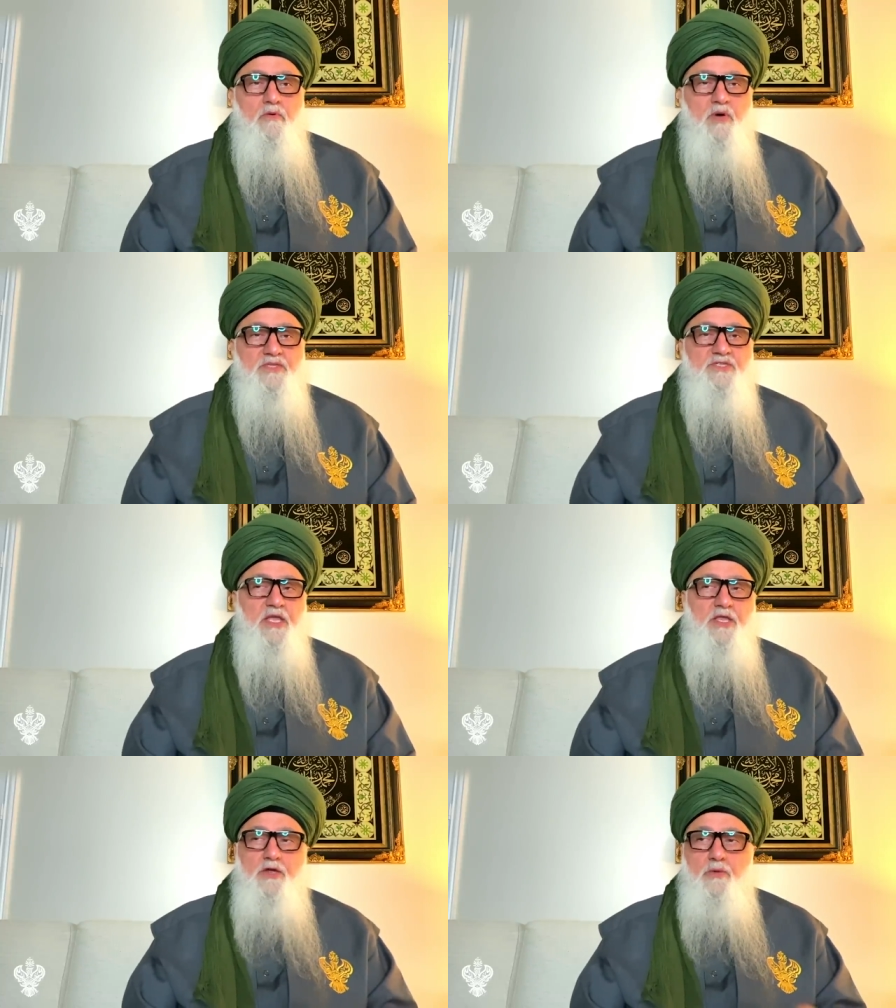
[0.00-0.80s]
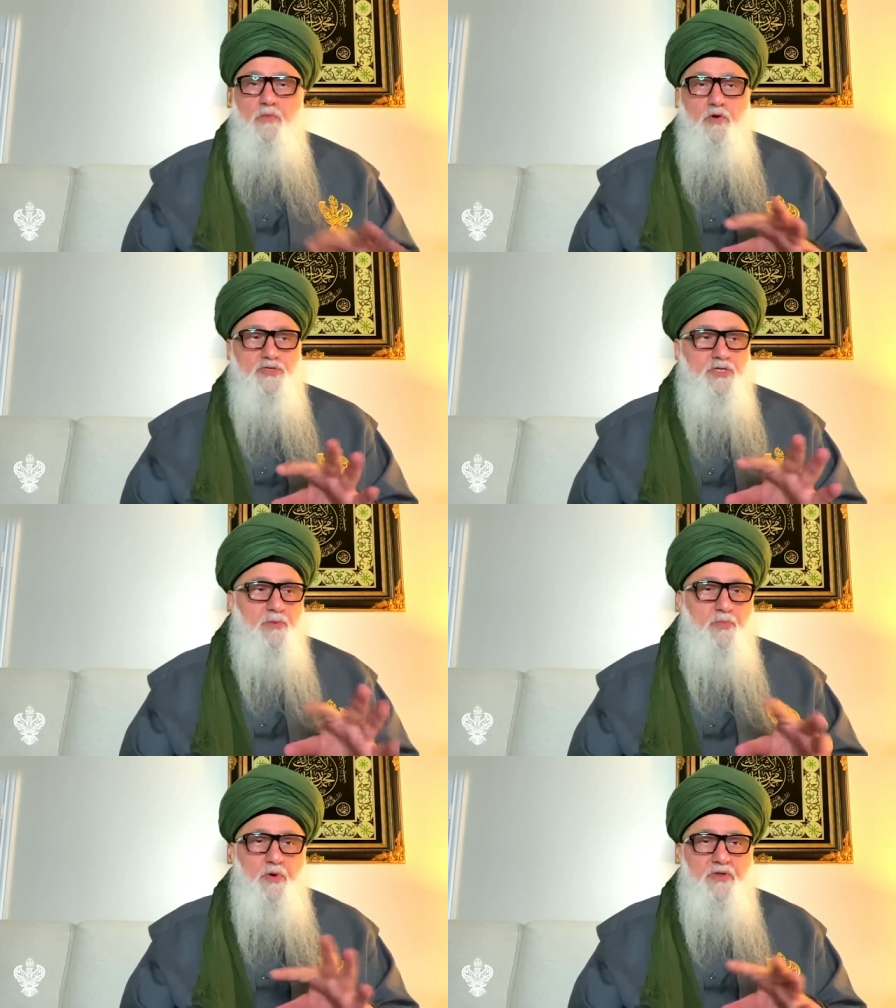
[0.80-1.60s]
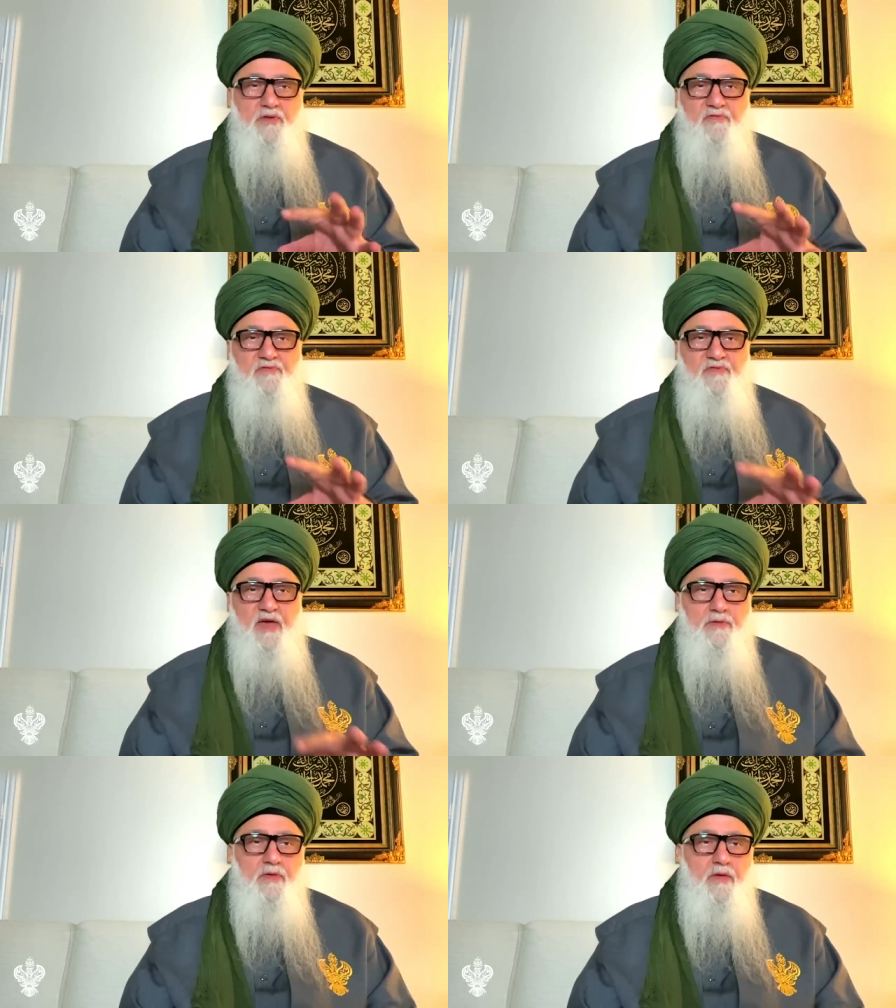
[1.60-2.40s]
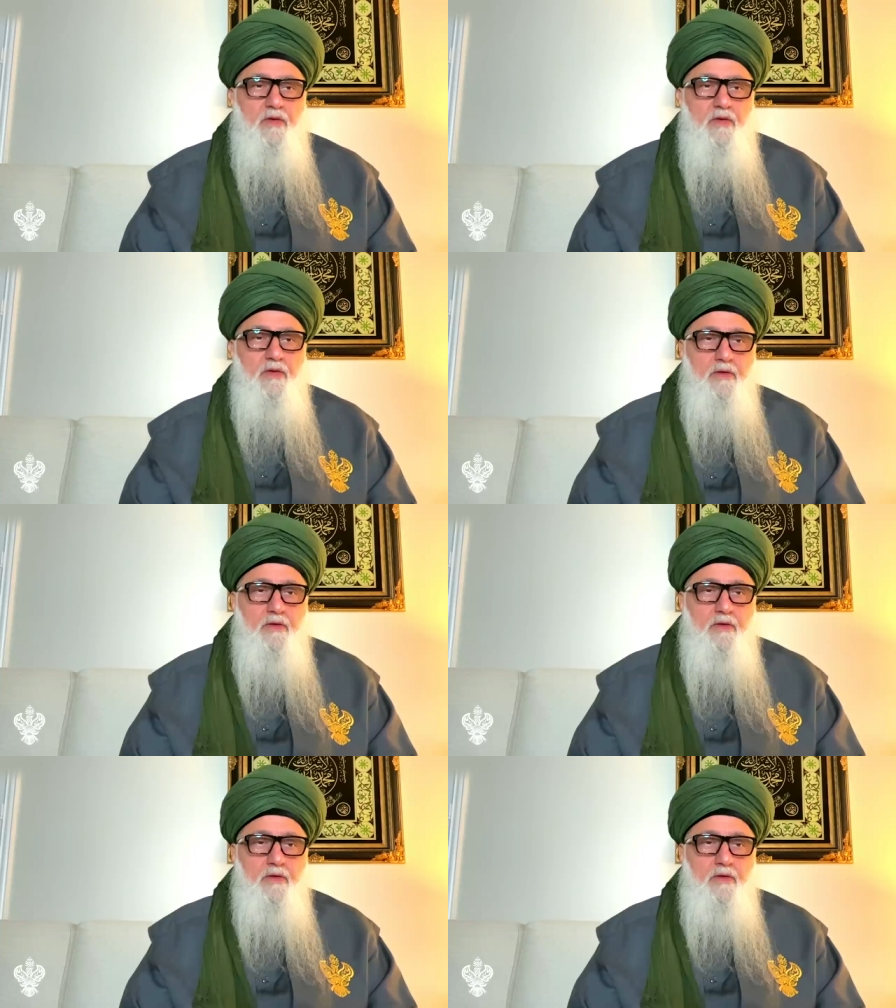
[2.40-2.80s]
what's then your most important faculty?